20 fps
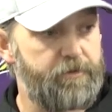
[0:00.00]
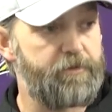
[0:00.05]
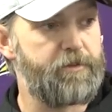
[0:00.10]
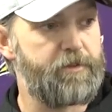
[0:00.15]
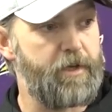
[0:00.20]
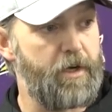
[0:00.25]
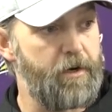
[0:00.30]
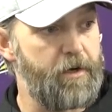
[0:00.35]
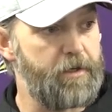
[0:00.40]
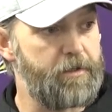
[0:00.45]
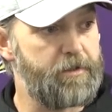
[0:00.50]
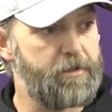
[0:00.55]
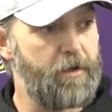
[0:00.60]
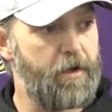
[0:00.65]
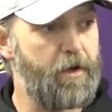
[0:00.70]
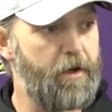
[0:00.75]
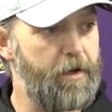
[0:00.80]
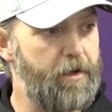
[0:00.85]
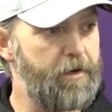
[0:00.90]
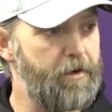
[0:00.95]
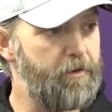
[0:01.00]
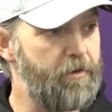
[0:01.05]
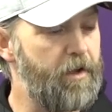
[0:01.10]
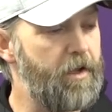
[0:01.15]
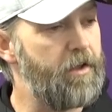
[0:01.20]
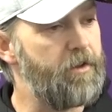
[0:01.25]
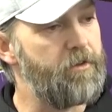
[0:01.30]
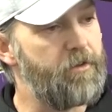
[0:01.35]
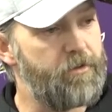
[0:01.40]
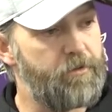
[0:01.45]
Jared saw it
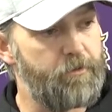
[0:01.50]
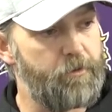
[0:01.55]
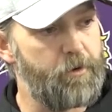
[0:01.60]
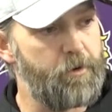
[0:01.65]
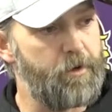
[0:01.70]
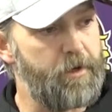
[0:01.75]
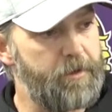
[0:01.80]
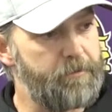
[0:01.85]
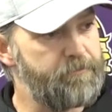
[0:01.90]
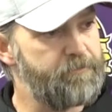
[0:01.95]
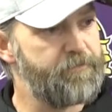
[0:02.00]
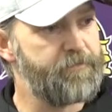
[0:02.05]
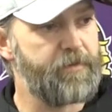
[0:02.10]
and threw it.